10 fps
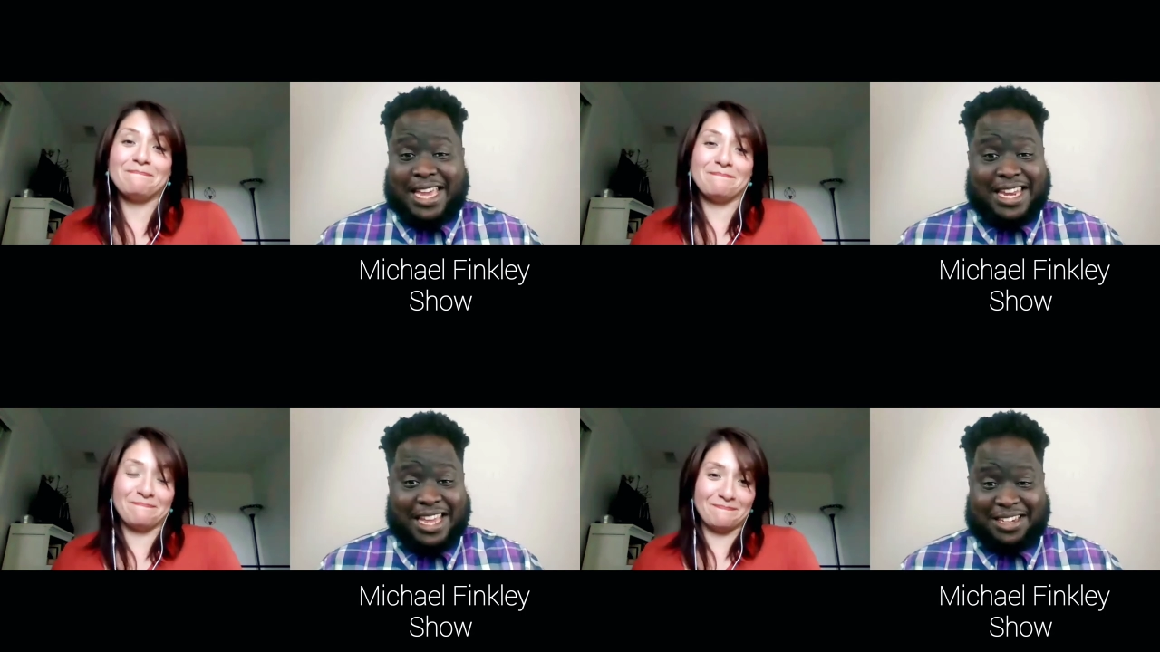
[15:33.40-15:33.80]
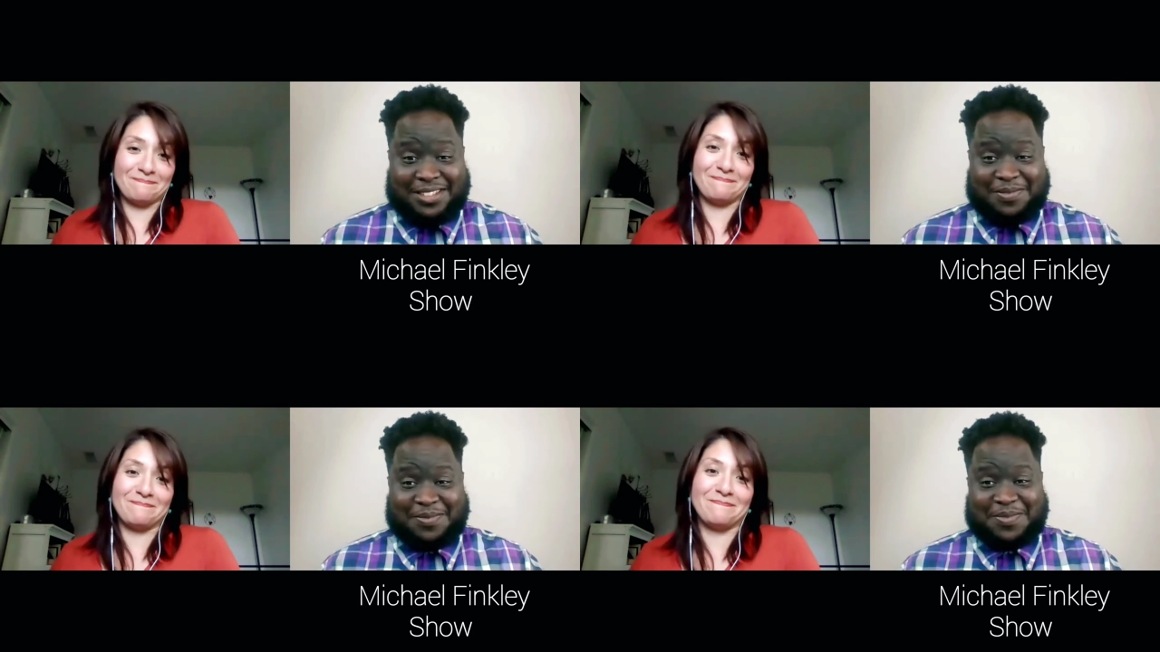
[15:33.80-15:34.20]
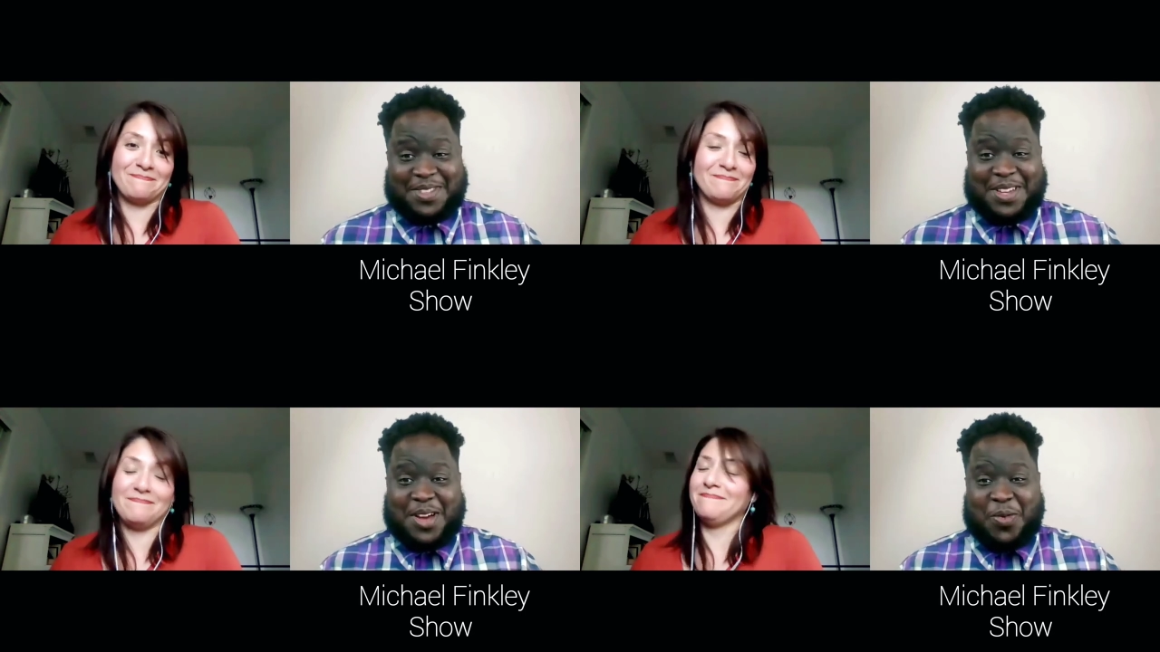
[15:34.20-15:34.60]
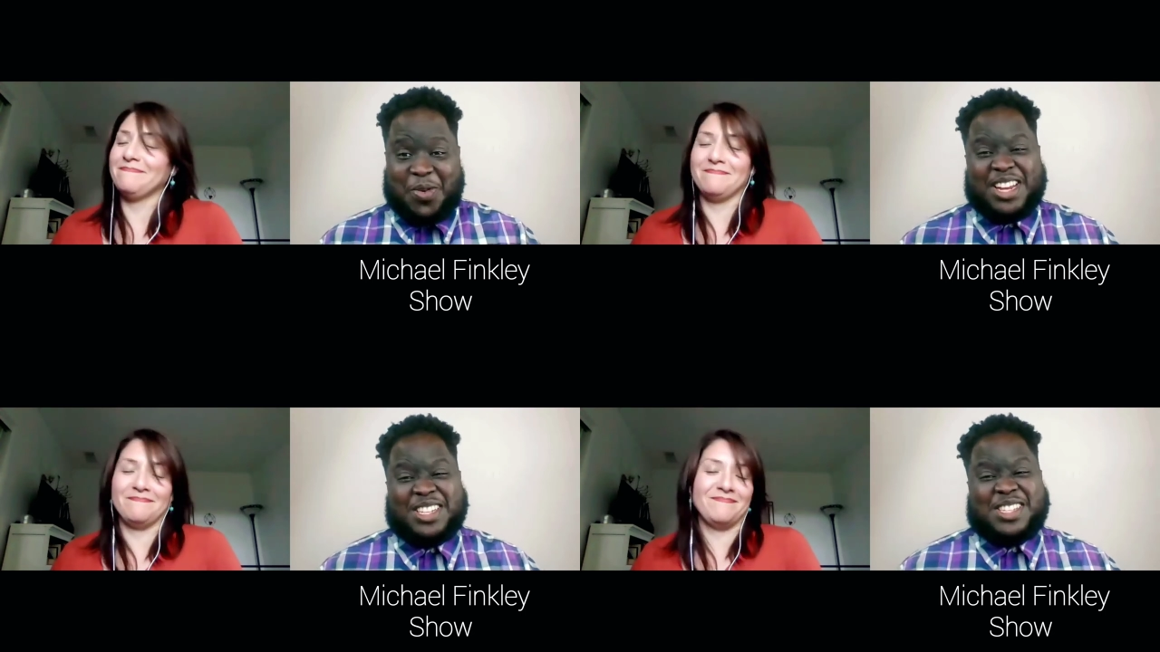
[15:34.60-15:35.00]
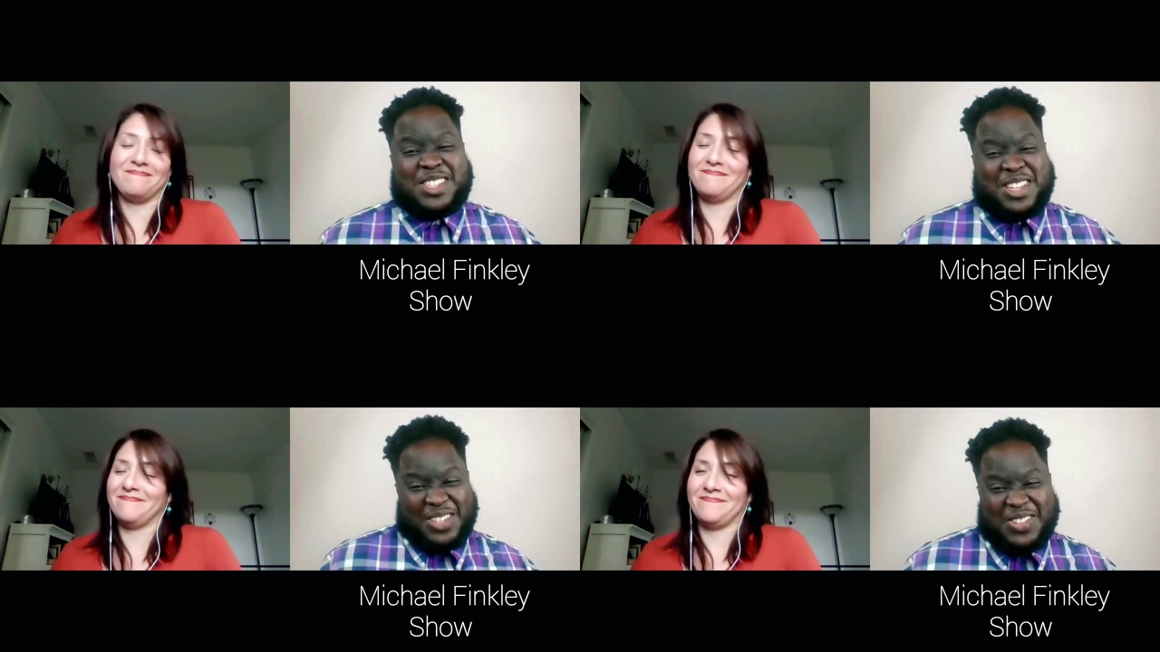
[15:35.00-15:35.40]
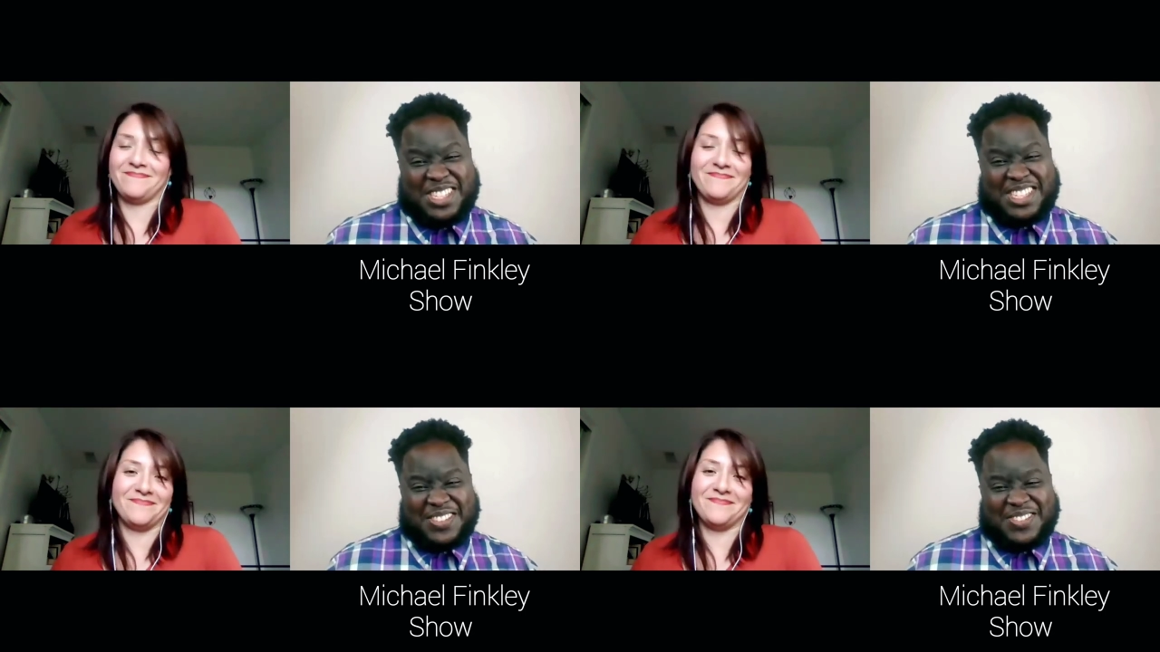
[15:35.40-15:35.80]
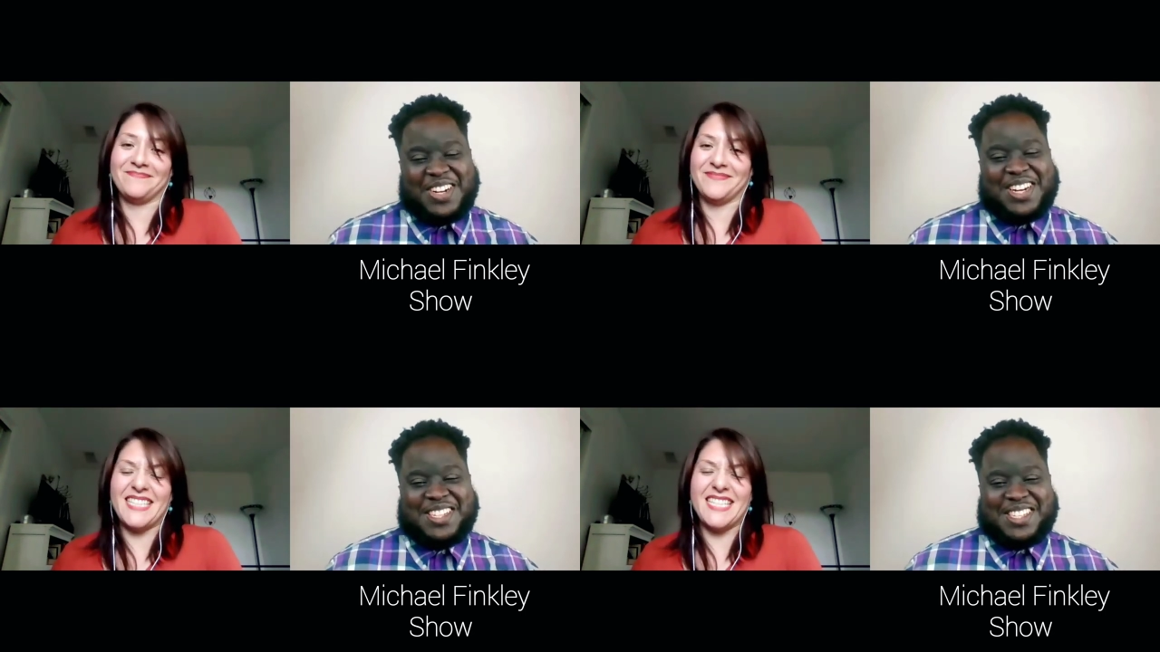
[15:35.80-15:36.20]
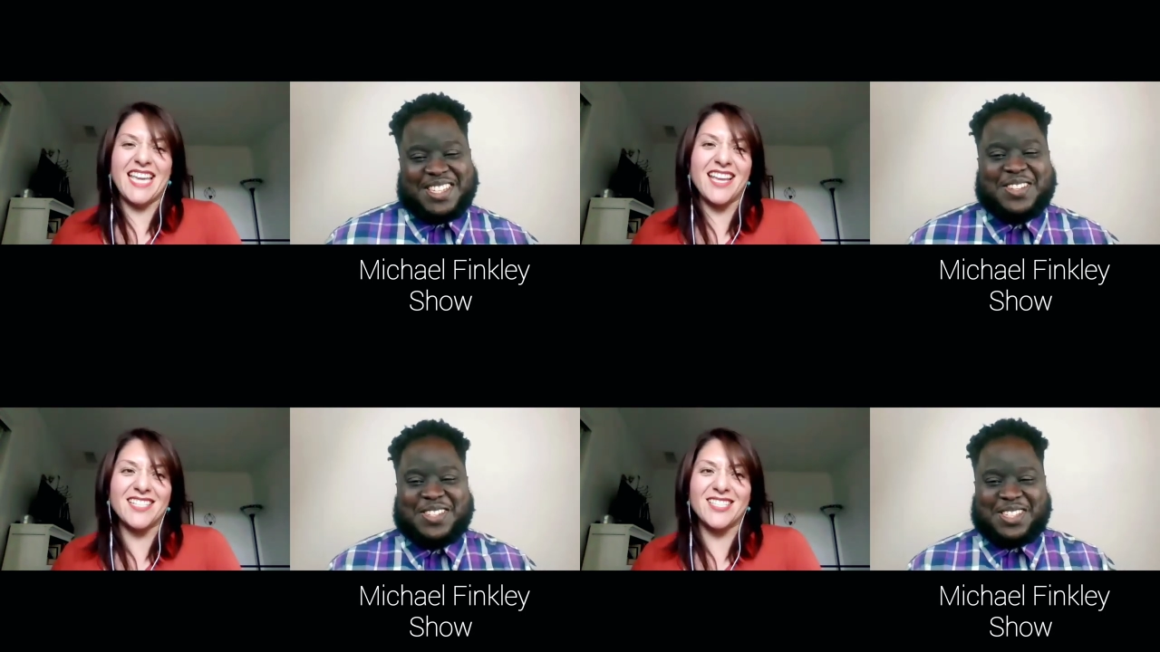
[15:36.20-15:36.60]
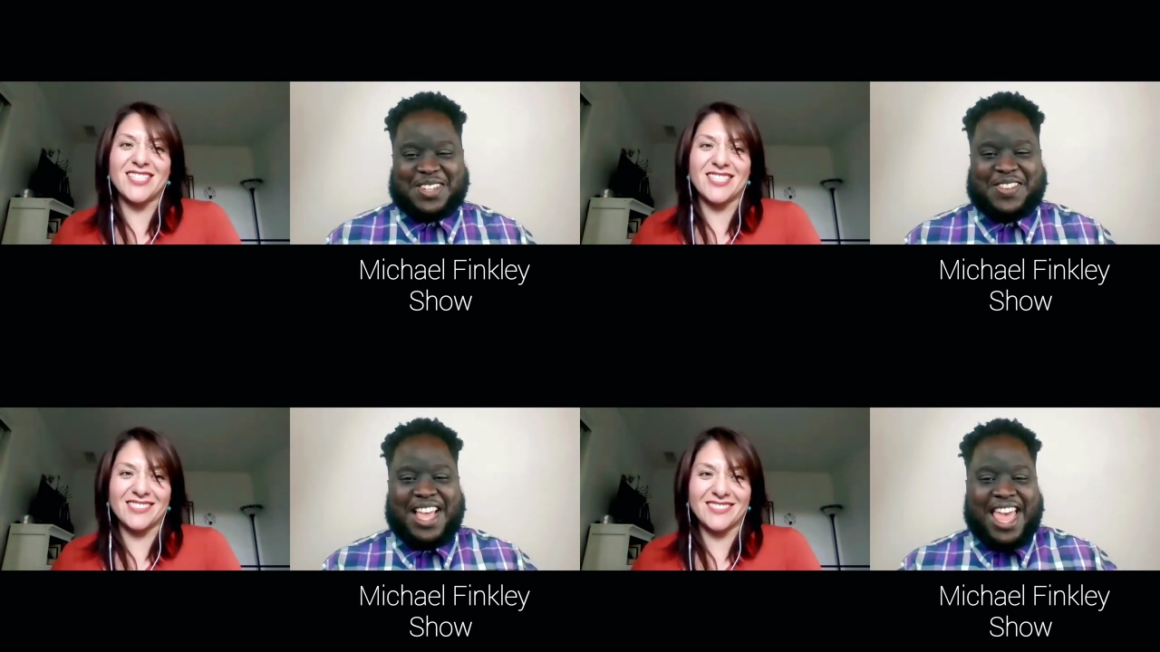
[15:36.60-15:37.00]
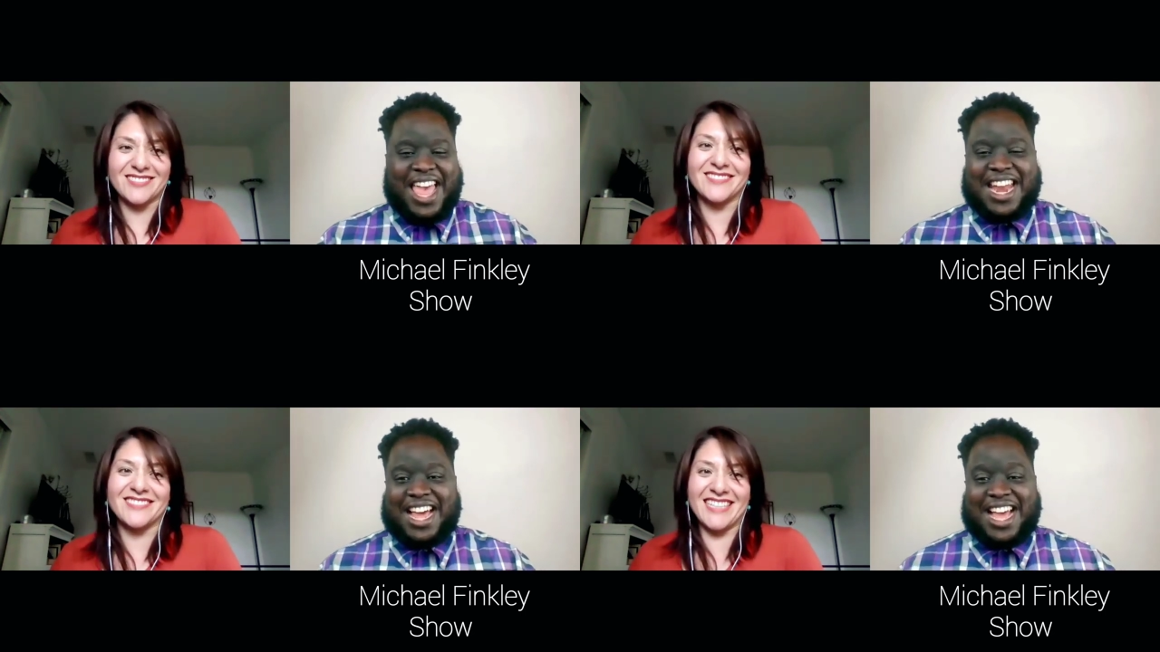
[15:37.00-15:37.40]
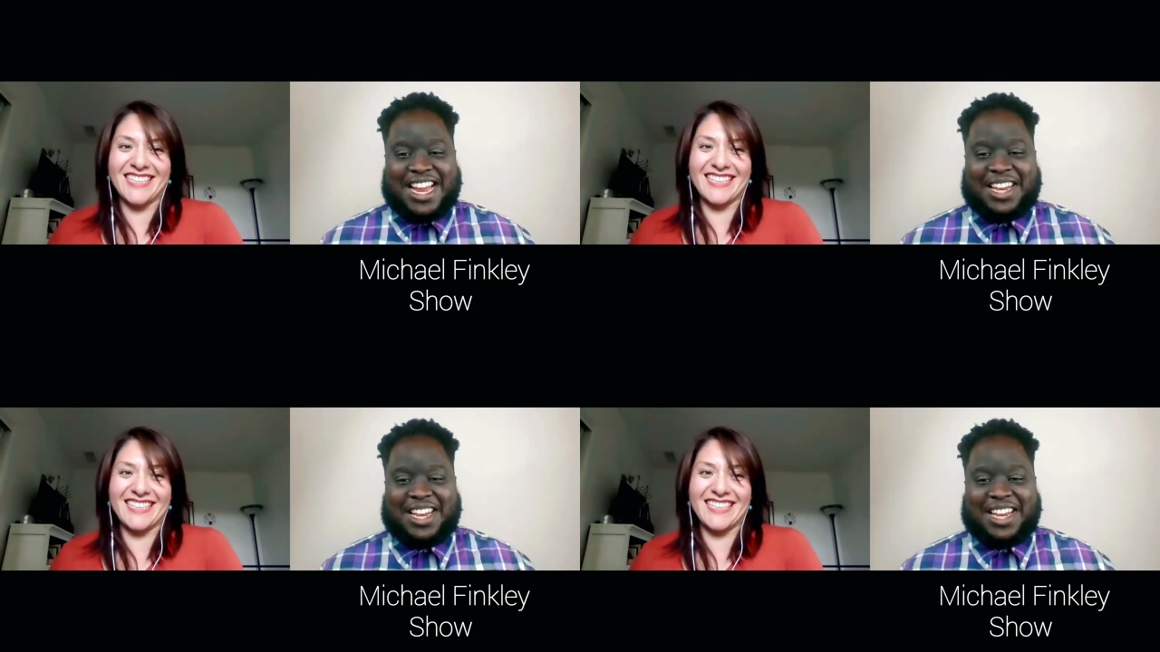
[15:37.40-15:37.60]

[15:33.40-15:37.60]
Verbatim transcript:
Speaker 1: get in. You know, Mm-mm. we're exclusive. We're yes. exclusive, and I and I